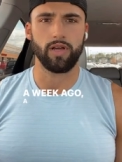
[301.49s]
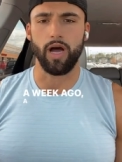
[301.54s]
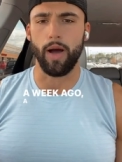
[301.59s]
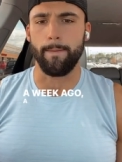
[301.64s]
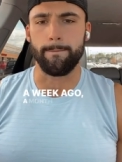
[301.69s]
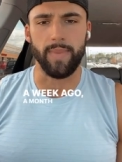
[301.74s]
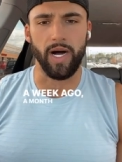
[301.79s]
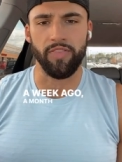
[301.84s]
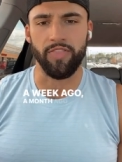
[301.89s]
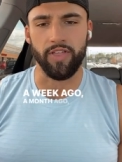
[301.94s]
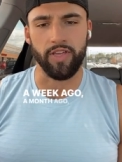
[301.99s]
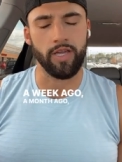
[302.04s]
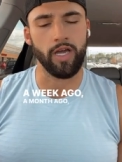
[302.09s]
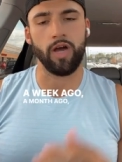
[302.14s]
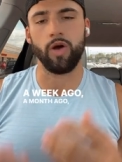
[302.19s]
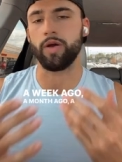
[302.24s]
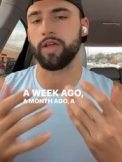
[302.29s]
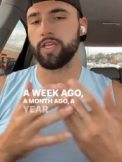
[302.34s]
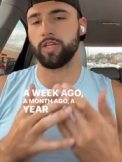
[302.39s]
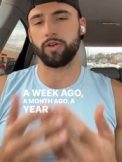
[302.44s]
a month
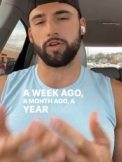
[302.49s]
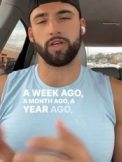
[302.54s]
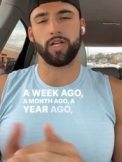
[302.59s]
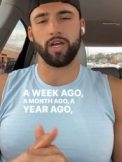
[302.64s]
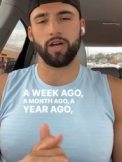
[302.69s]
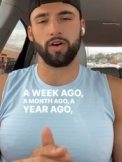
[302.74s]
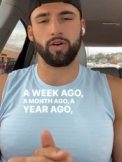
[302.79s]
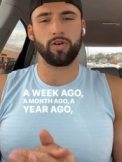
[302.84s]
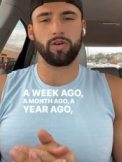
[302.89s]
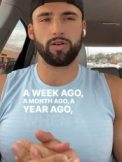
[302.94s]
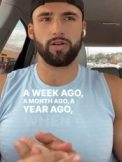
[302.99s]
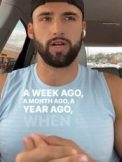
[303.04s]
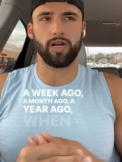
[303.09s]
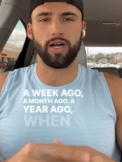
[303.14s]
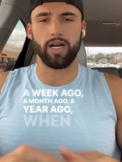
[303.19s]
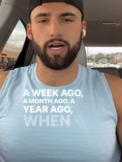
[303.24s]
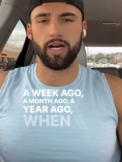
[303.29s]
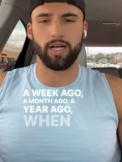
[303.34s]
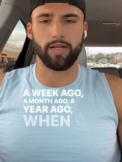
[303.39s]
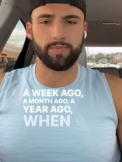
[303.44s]
ago, a year ago.
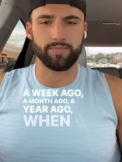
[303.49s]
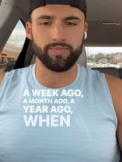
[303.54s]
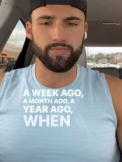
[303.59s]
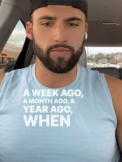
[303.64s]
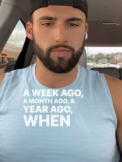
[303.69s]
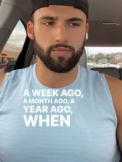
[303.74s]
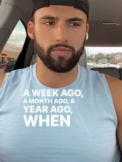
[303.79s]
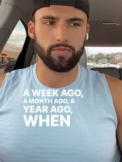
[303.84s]
Um,